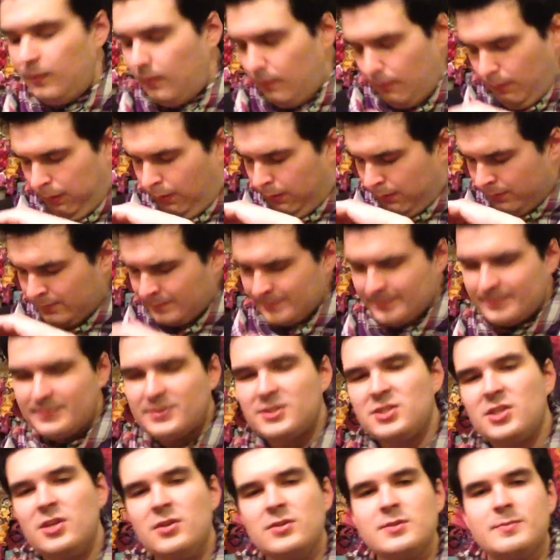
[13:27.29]

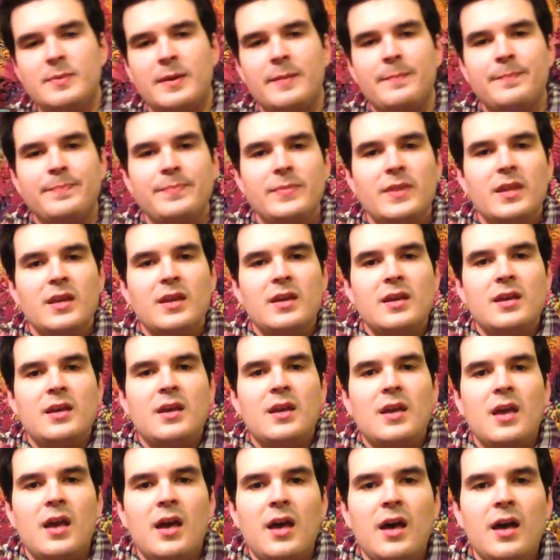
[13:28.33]
Excuse me.
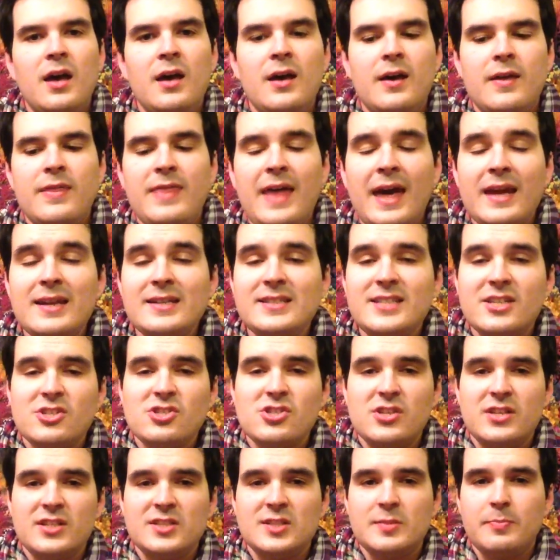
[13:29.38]
That
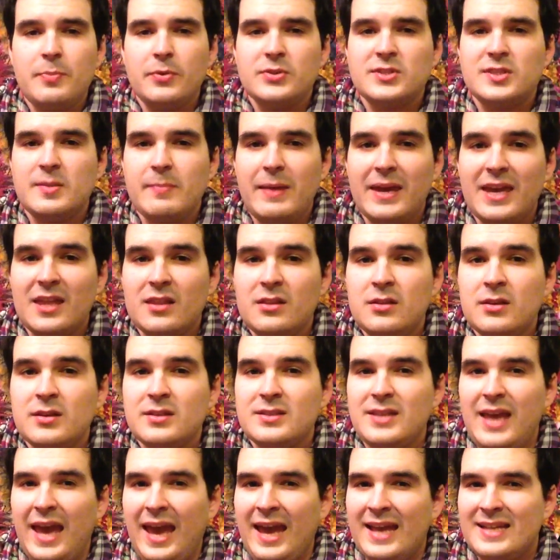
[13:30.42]
edition is supposed to make it
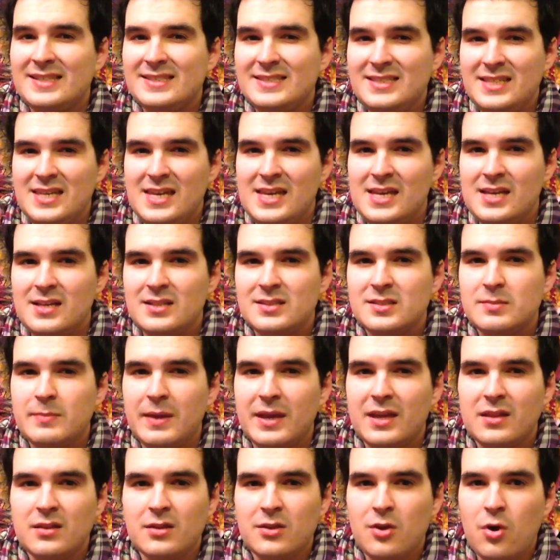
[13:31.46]
look antique, to
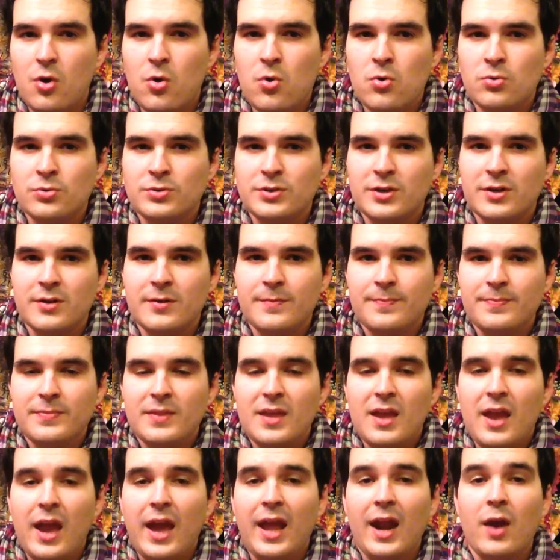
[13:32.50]
make it look older,
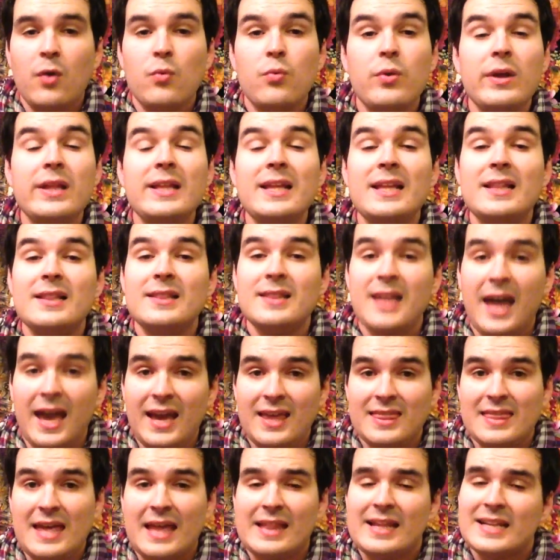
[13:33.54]
and I really
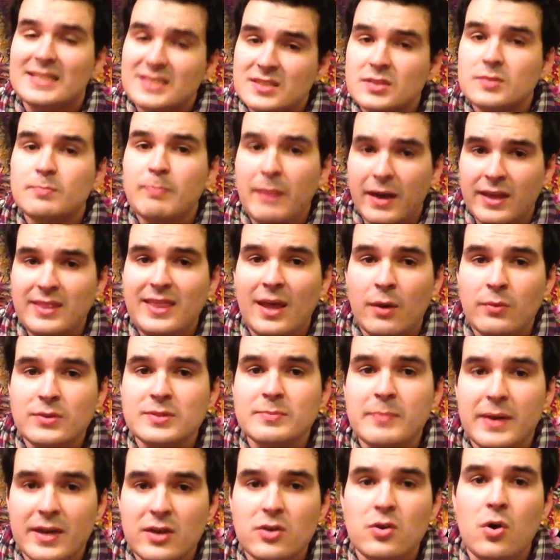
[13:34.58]
like that. That
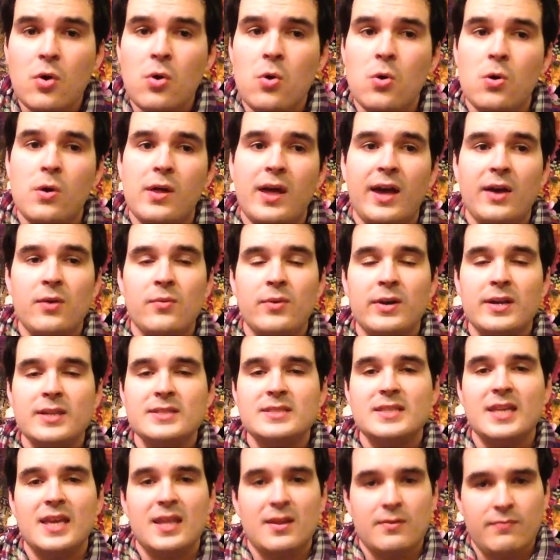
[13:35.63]
was my goal. I wanted
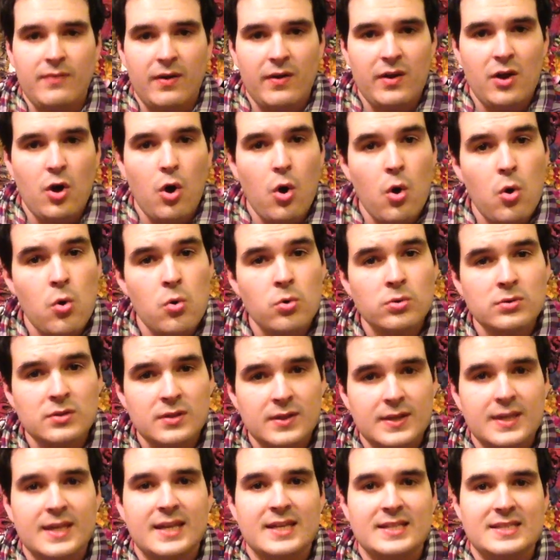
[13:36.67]
to get a very
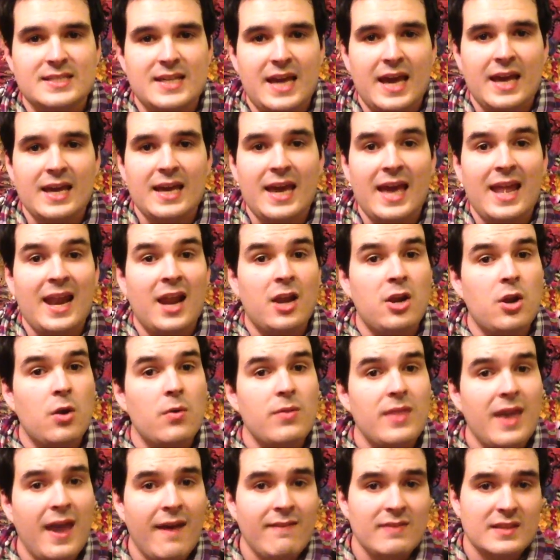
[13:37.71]
old-looking deck, and I
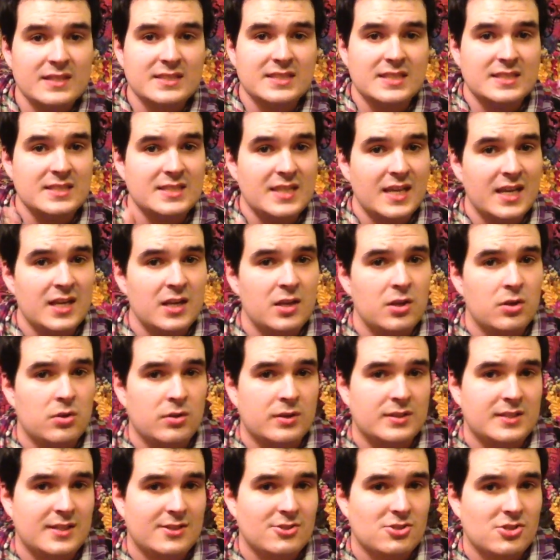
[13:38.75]
know they have the
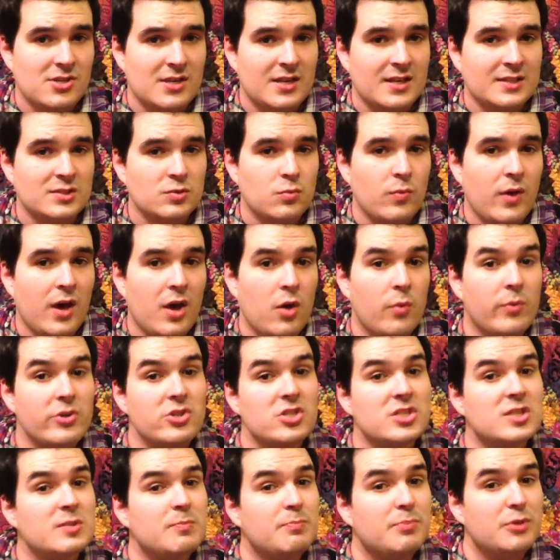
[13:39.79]
Centennial edition as well,
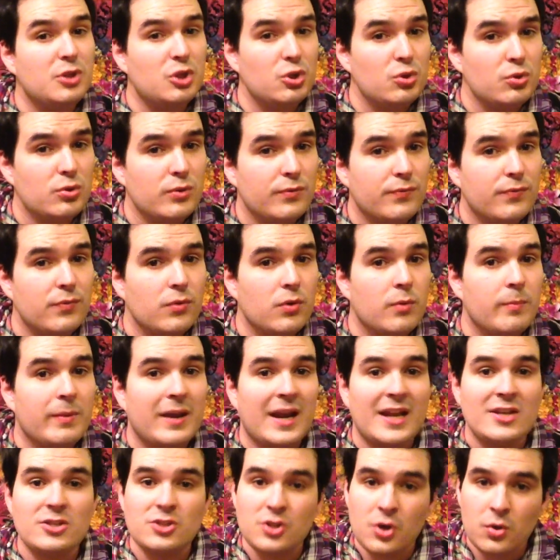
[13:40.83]
which is beautiful,
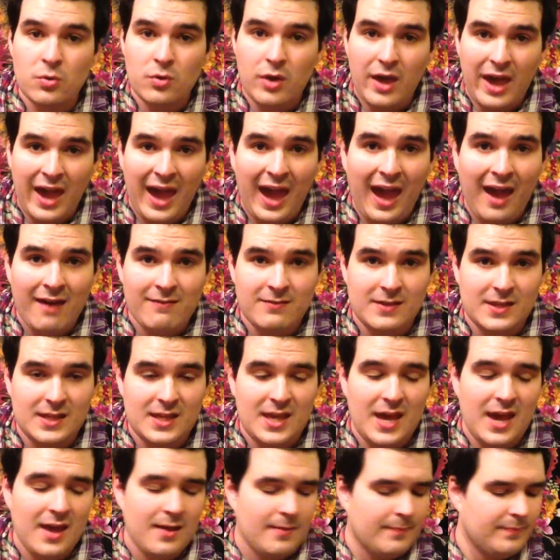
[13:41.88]
but I don't have it
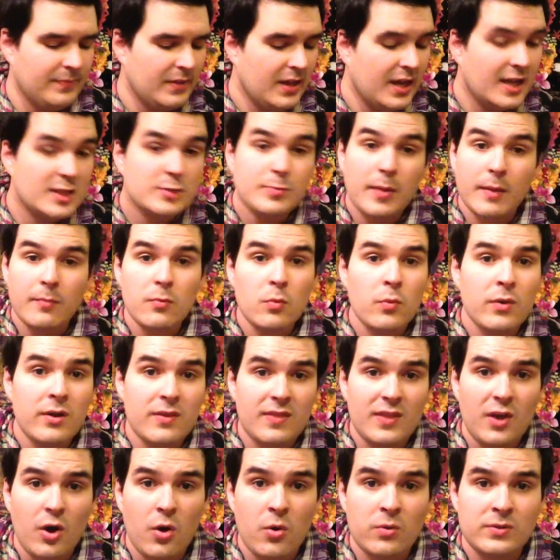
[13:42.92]
yet. It's probably one
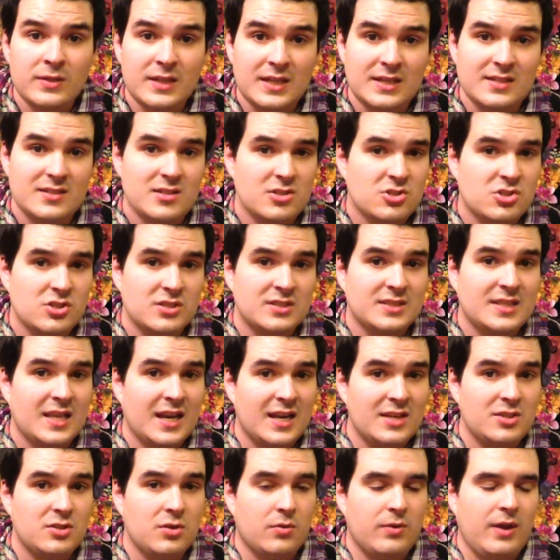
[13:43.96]
of the only editions that
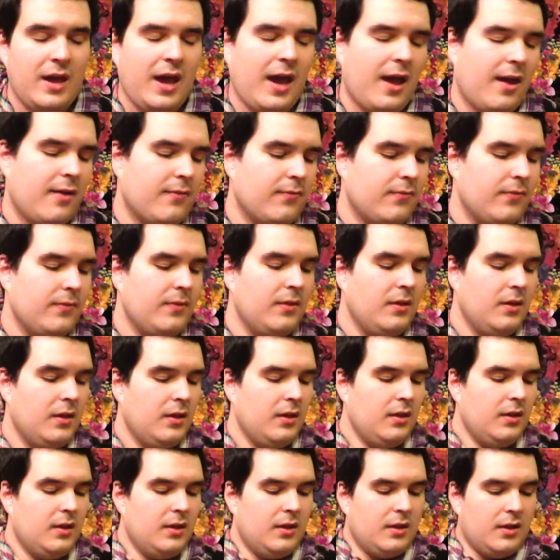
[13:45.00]
I don't have,
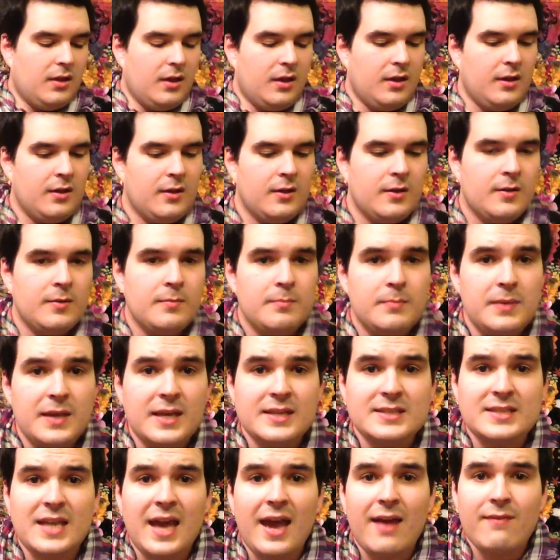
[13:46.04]

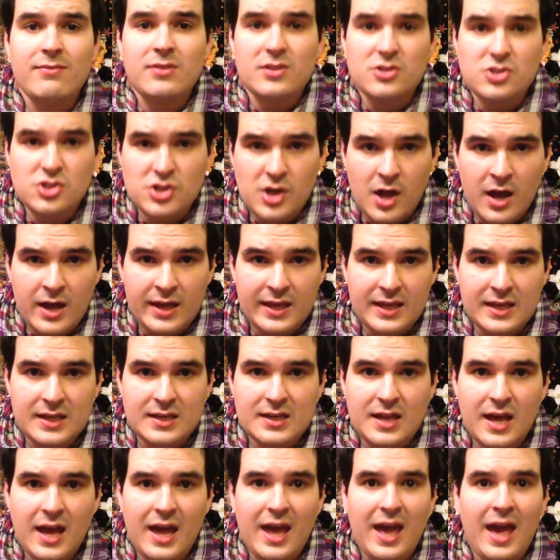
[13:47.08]
because I have the Giant,
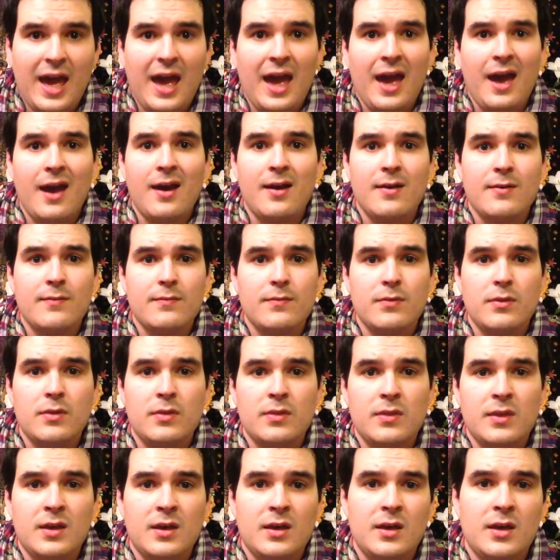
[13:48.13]
I have
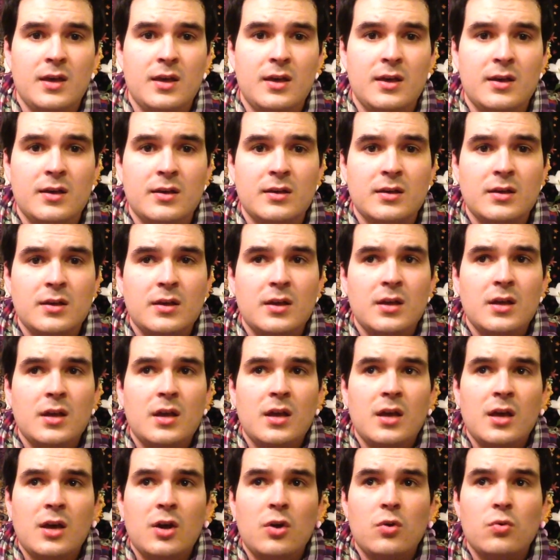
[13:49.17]
the
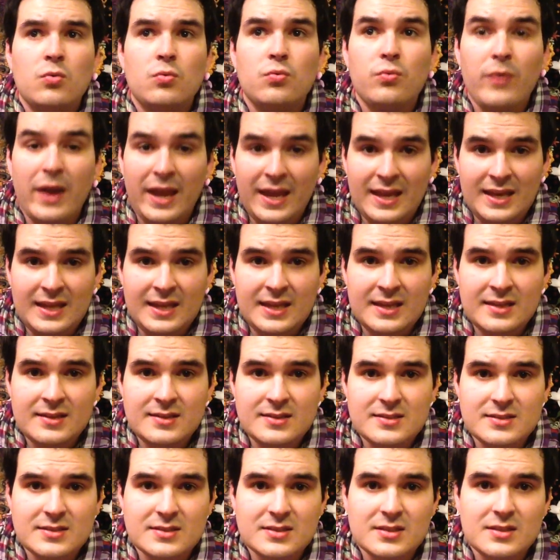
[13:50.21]

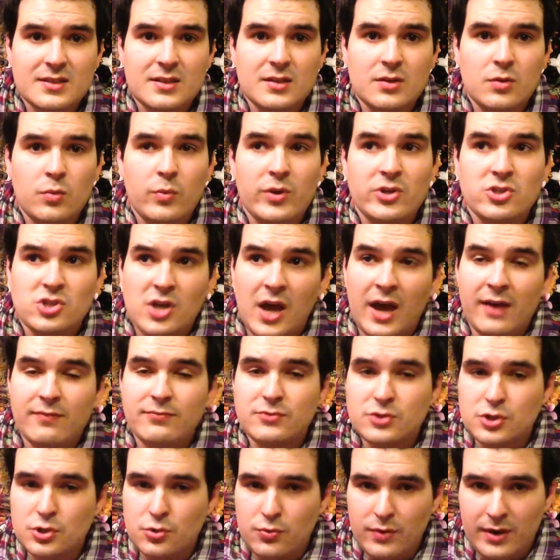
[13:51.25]
Radiant, which I've
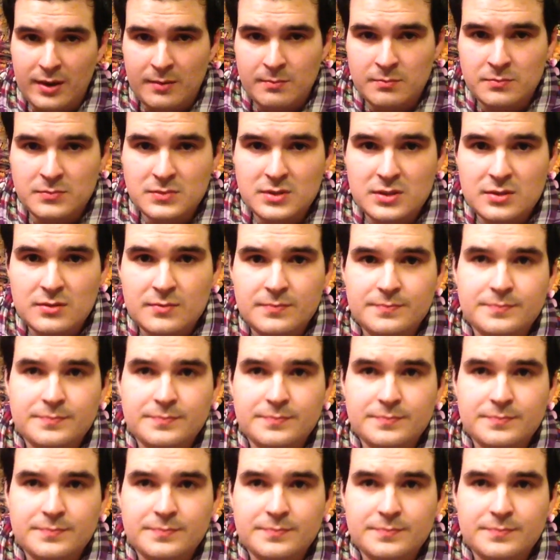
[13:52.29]
trimmed.